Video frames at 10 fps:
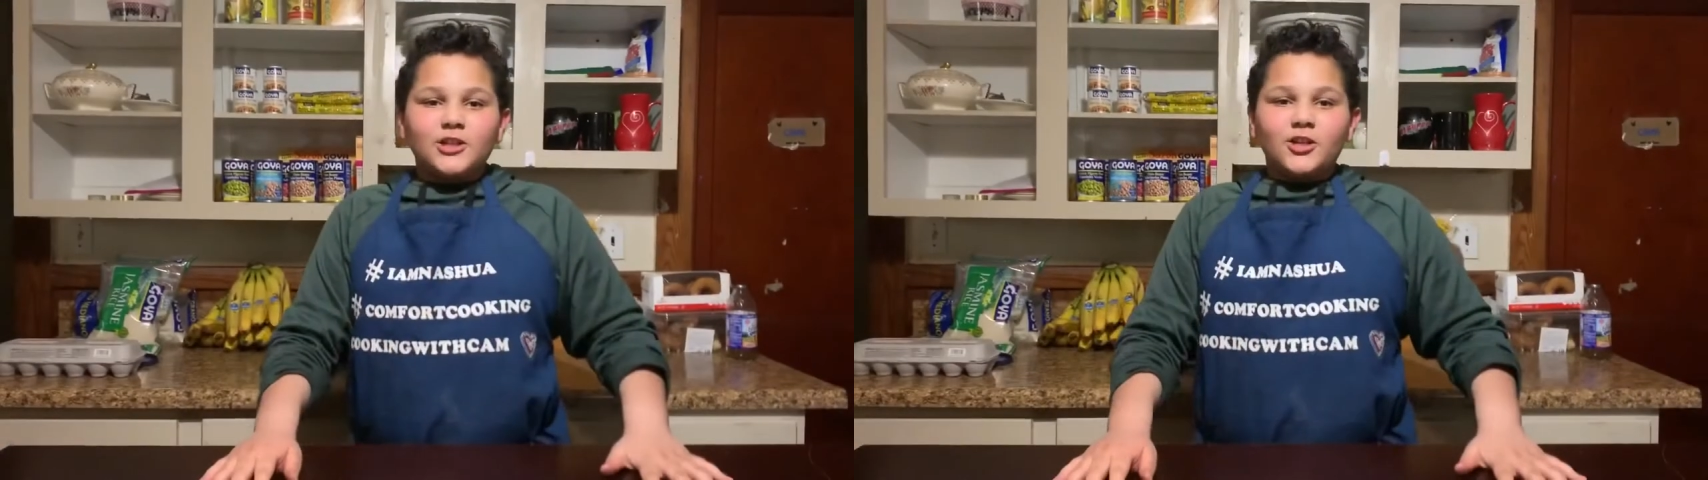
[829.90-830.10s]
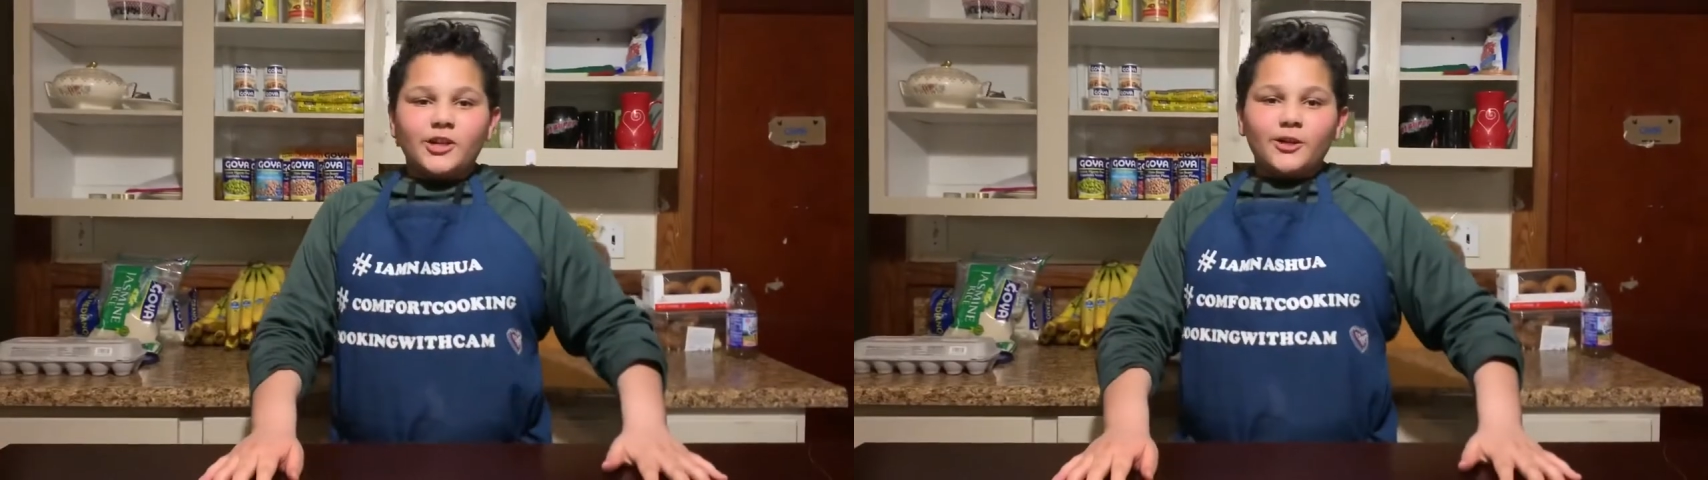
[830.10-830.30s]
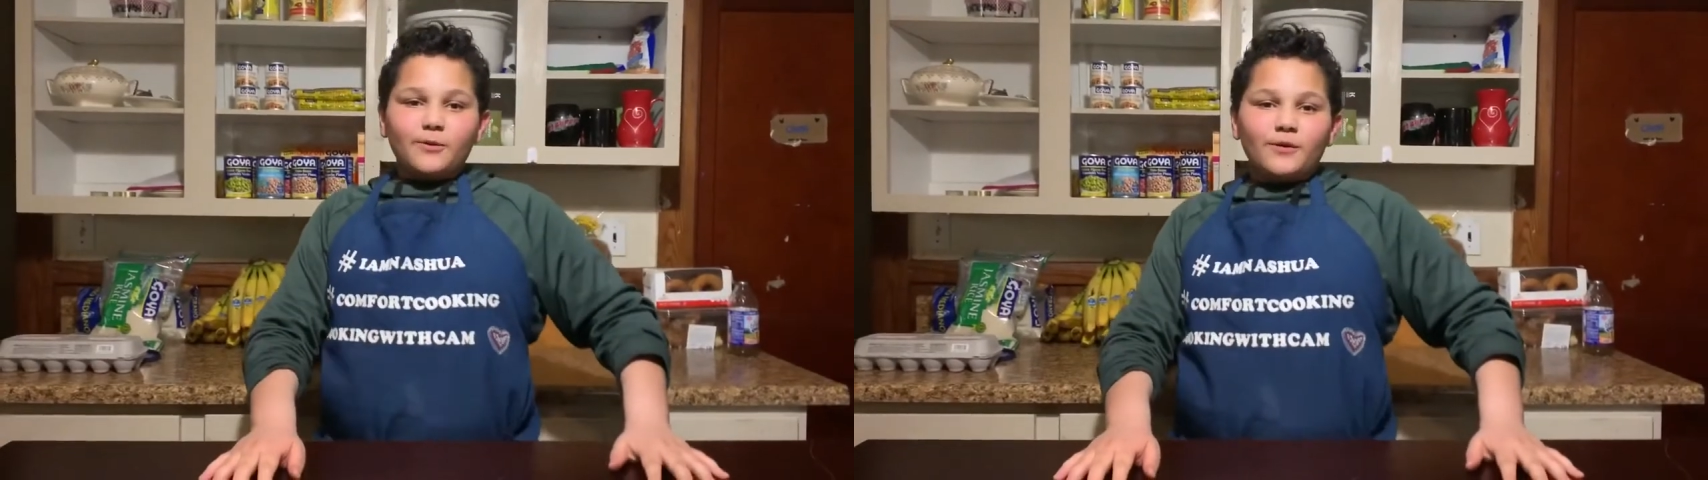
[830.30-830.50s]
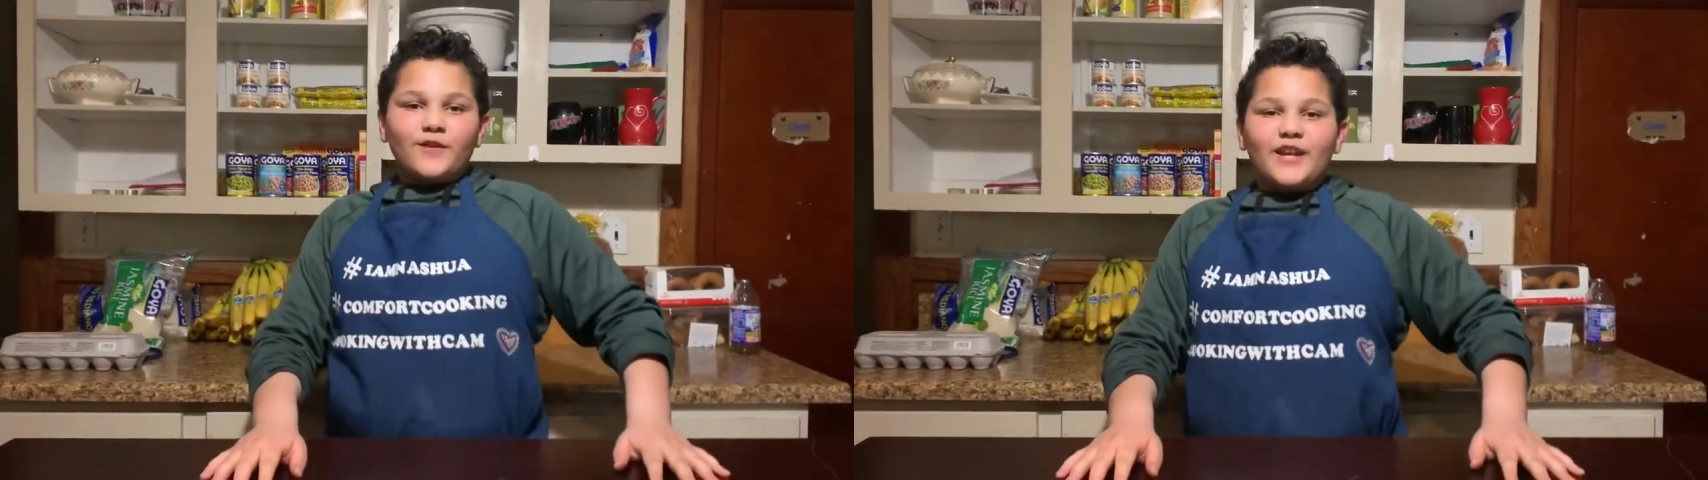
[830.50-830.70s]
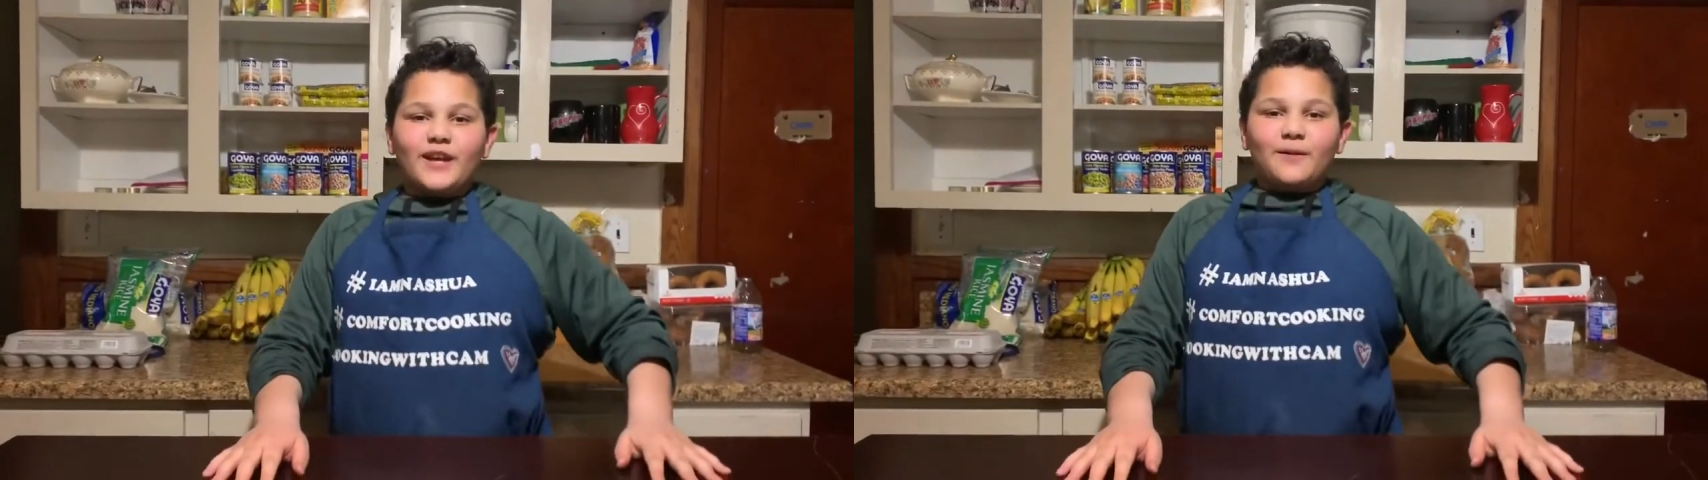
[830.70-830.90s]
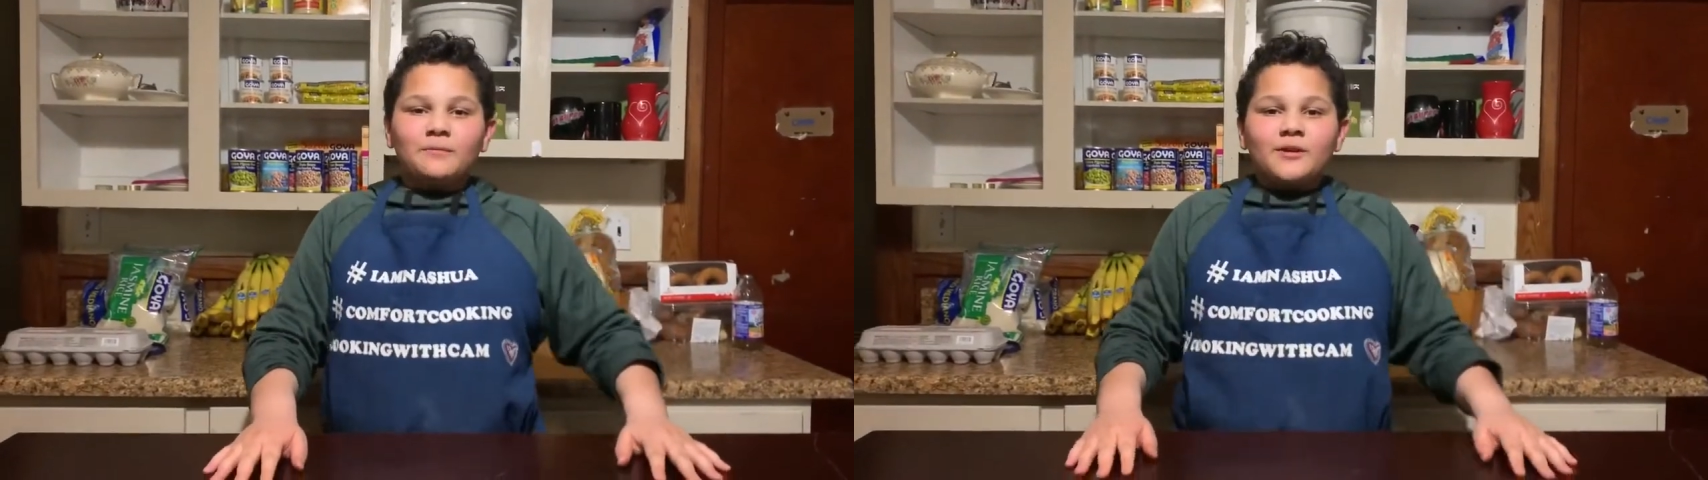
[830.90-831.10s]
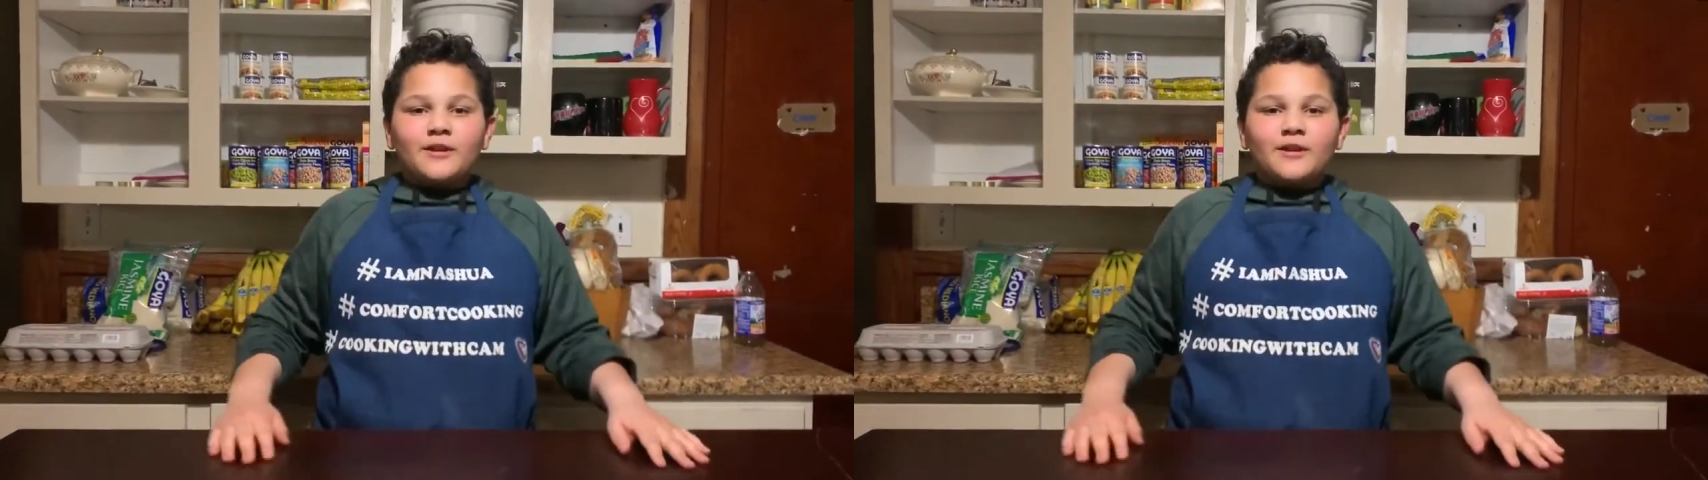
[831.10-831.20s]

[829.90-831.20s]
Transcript: Cooking with Cam